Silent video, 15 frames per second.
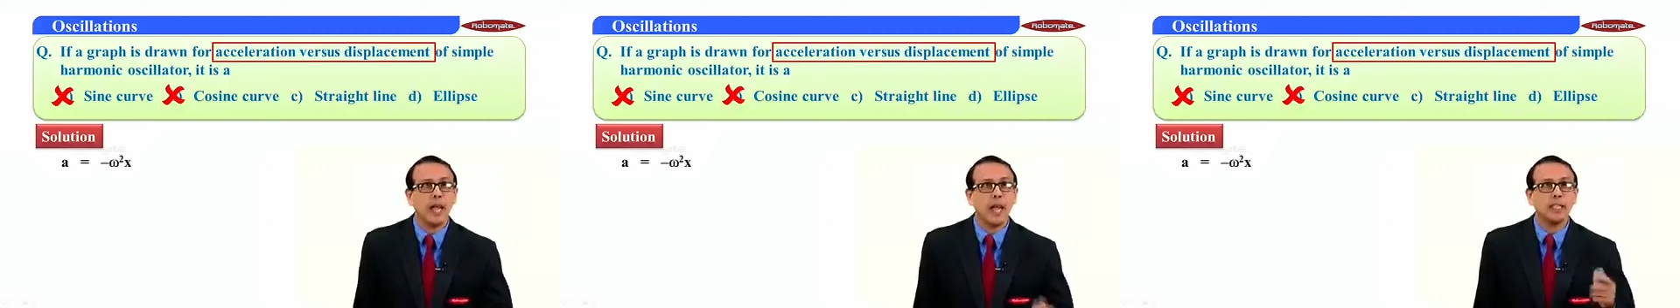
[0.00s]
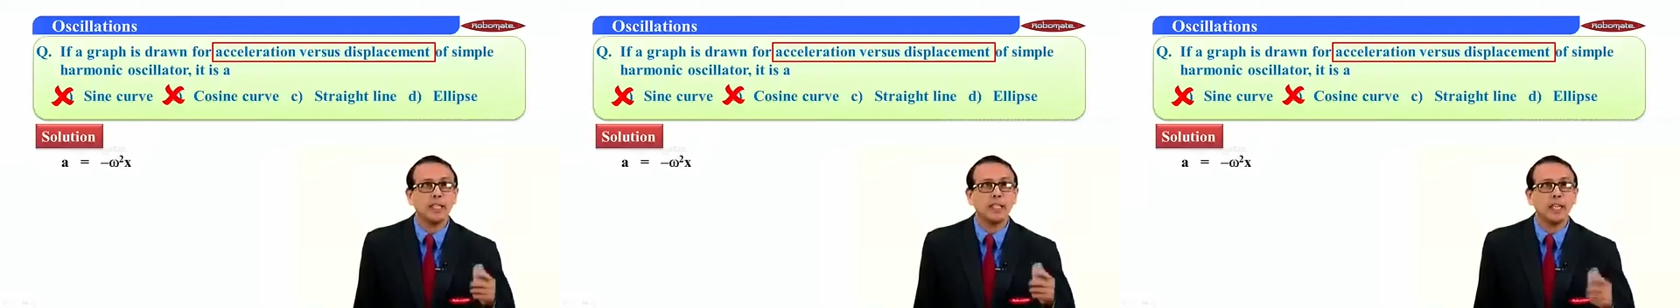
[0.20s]

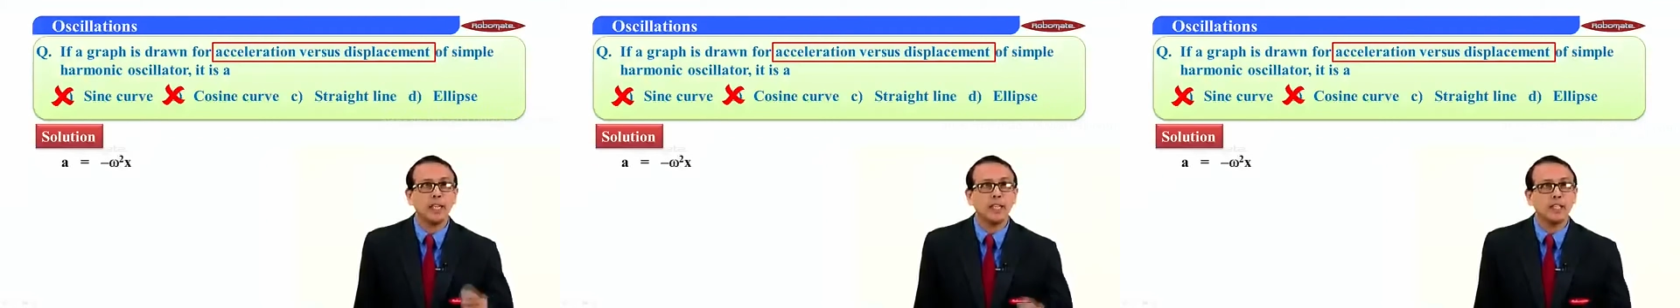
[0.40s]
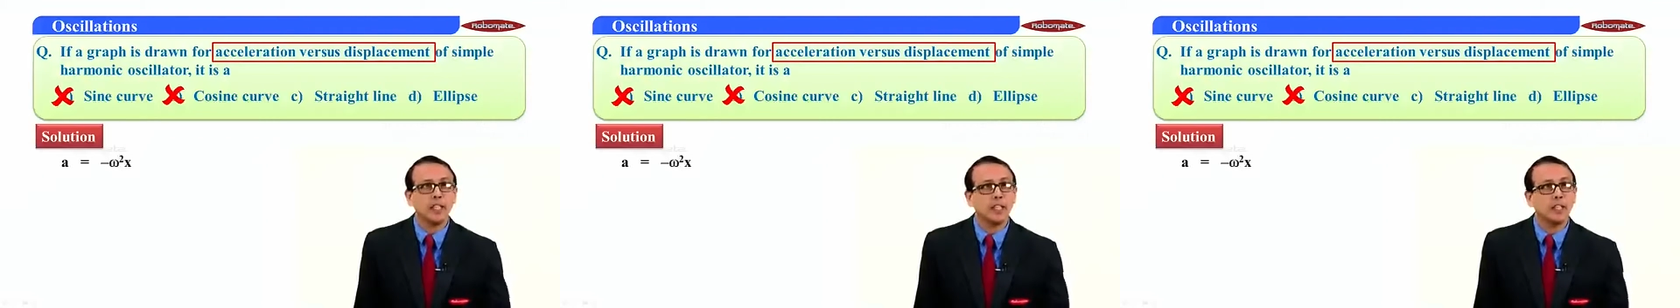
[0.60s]

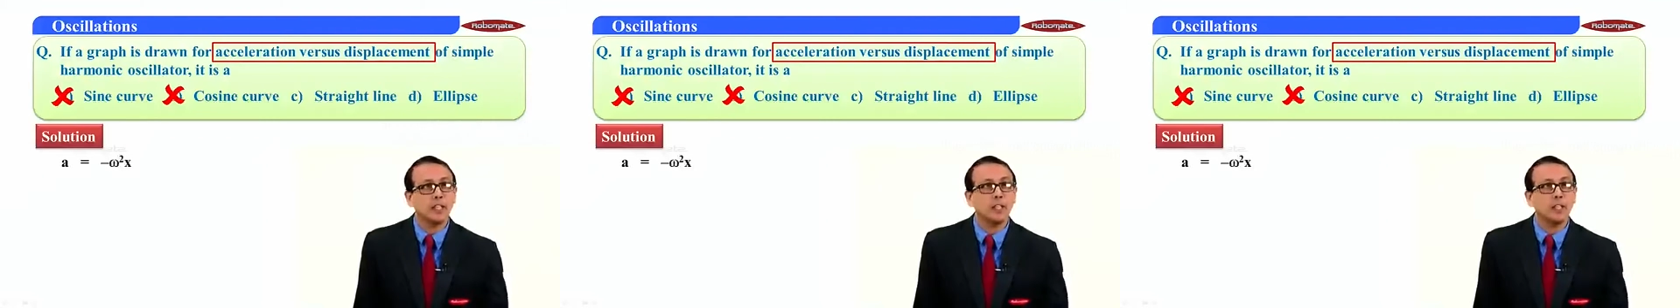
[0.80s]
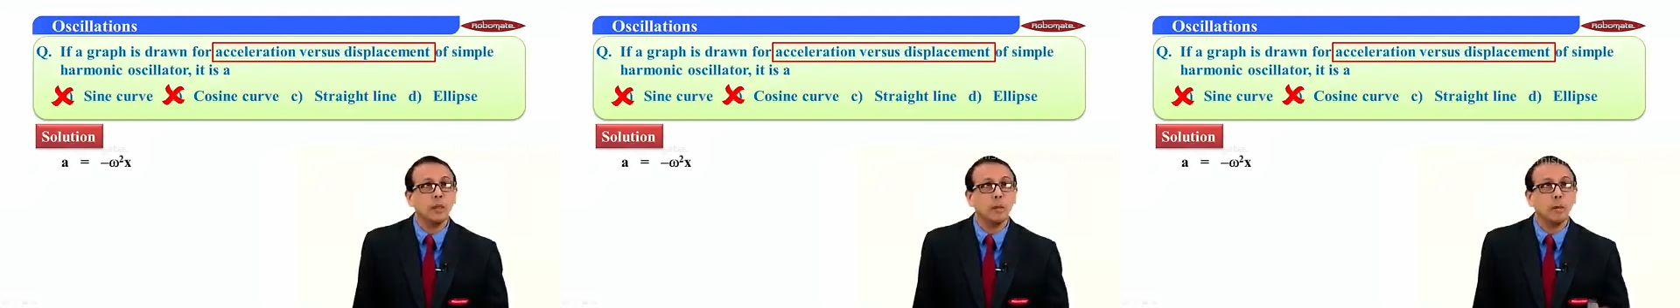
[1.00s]
acceleration
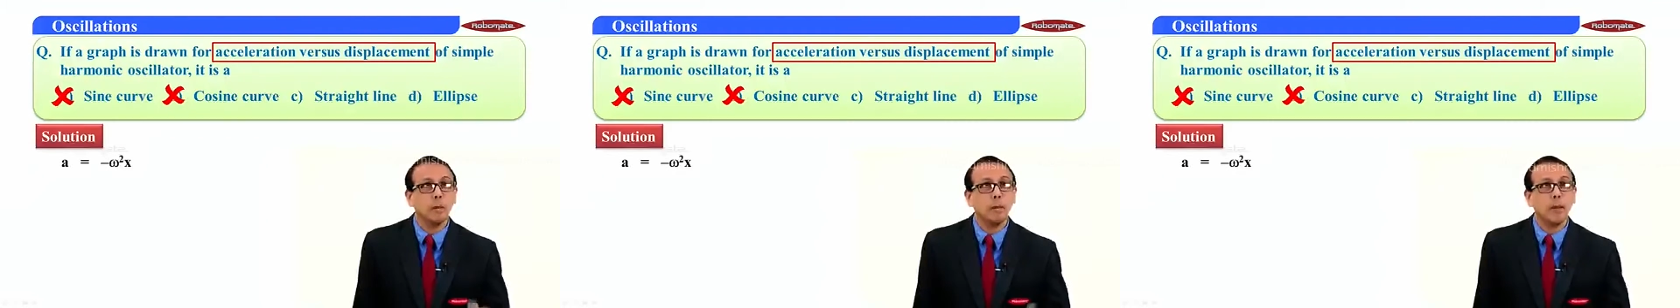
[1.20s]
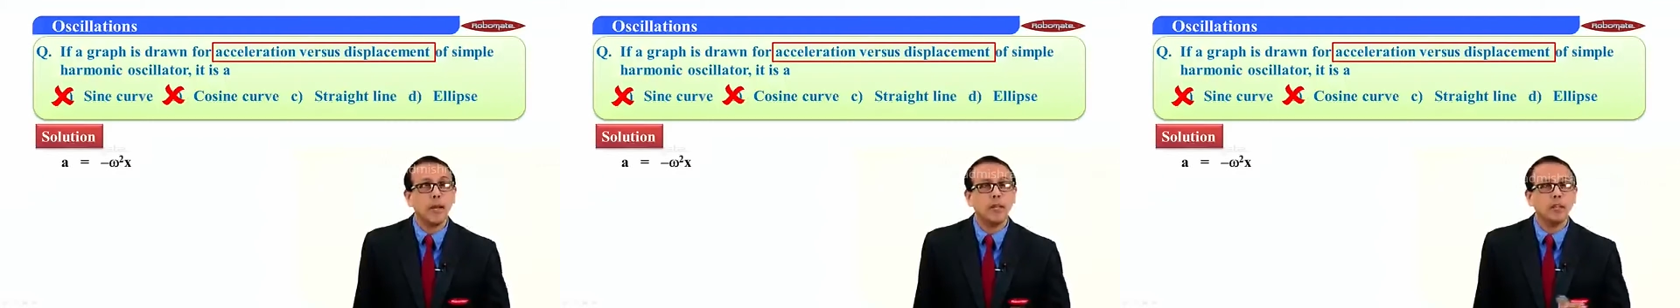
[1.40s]
is
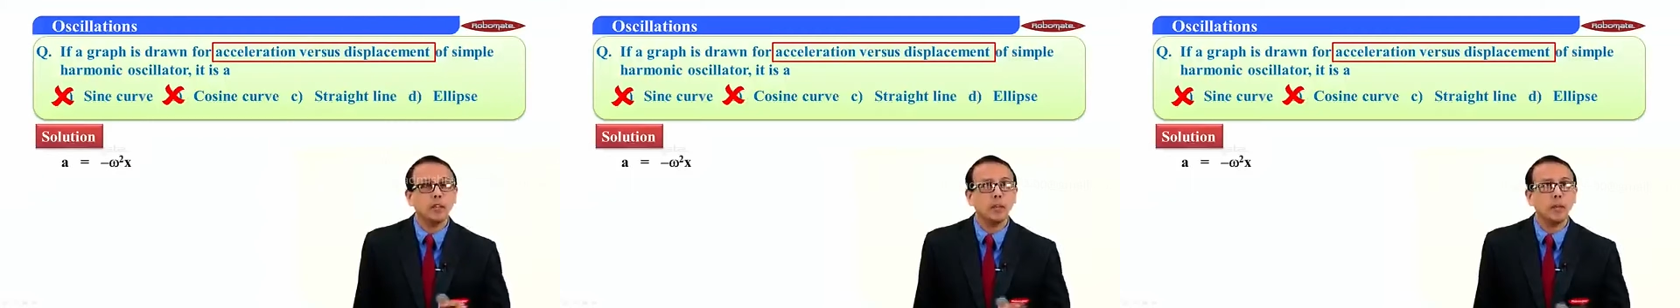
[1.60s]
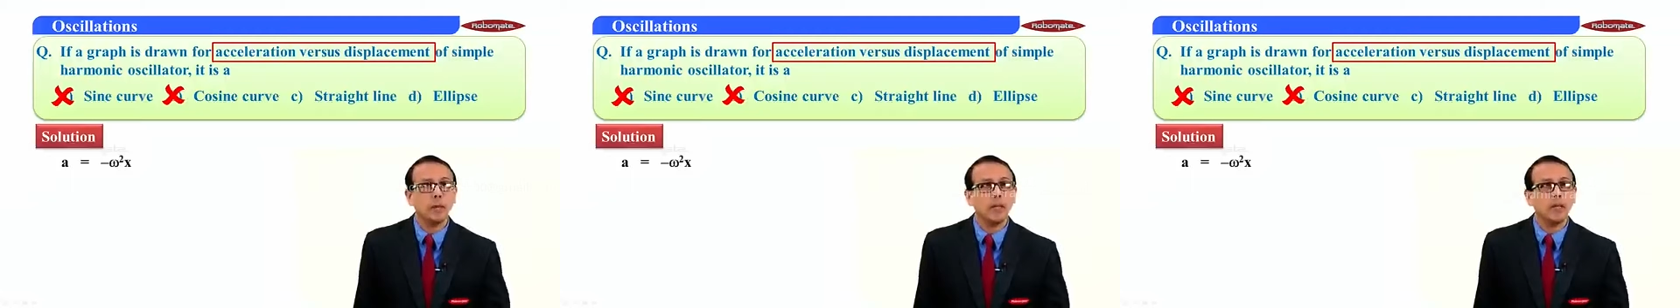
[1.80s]

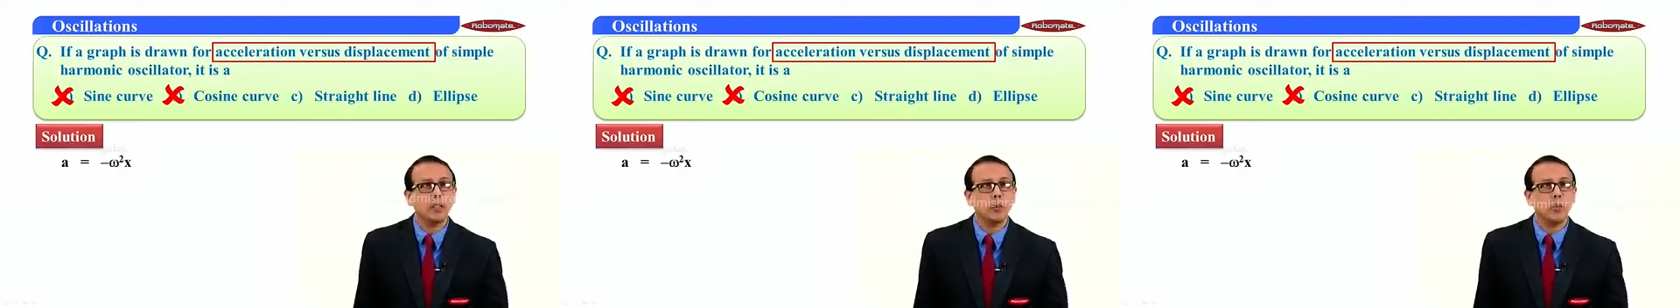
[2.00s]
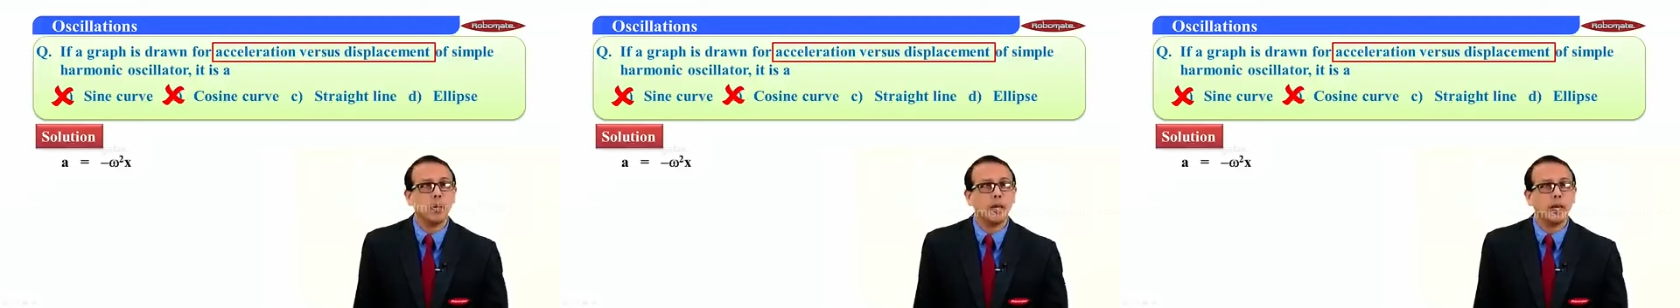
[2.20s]
minus omega
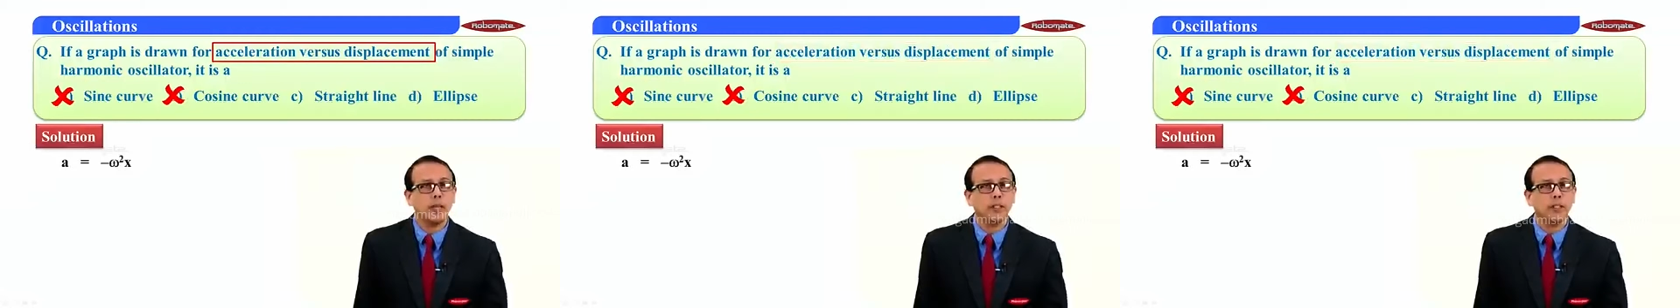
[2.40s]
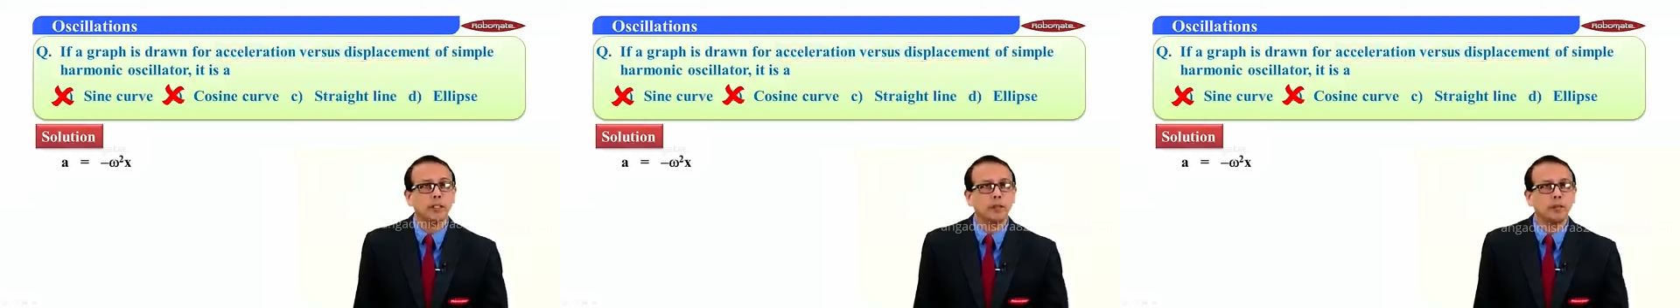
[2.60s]
square
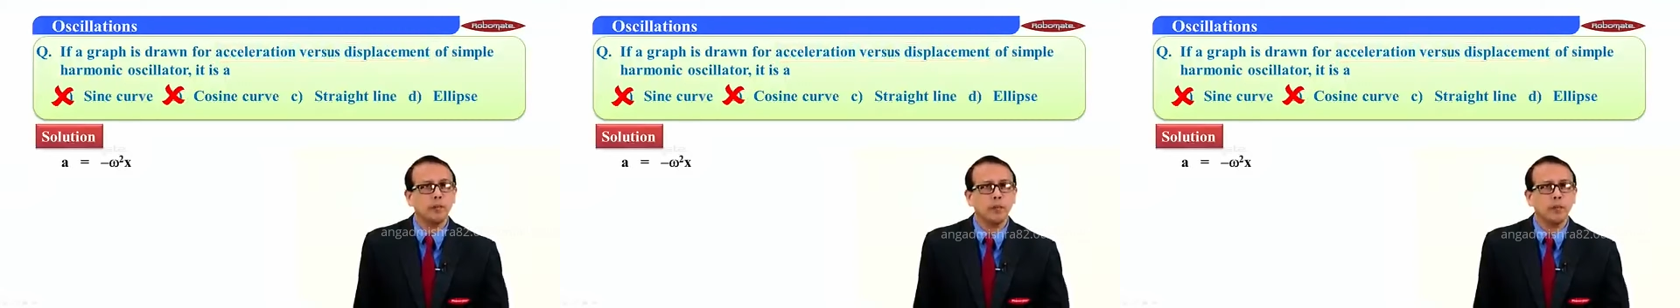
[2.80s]
x.